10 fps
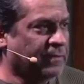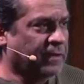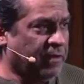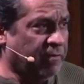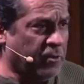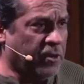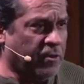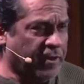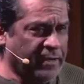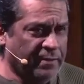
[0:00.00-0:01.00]
Everybody all
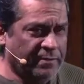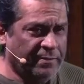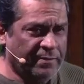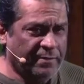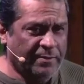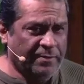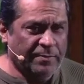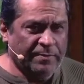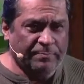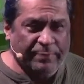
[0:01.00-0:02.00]
right?
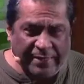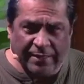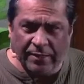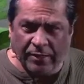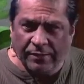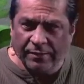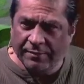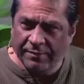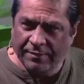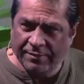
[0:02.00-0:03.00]
Breathing or not?
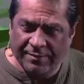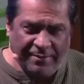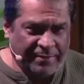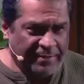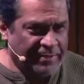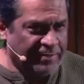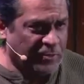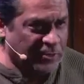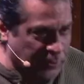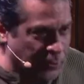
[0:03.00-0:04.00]

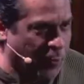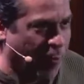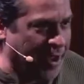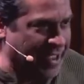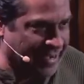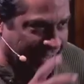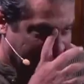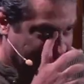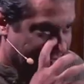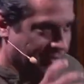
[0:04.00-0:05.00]
It's too quiet, lah.
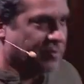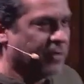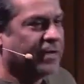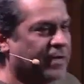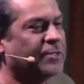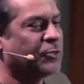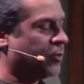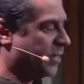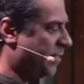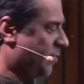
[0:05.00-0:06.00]
Wait, clear throat.
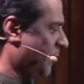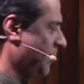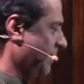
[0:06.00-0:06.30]
Clear throat.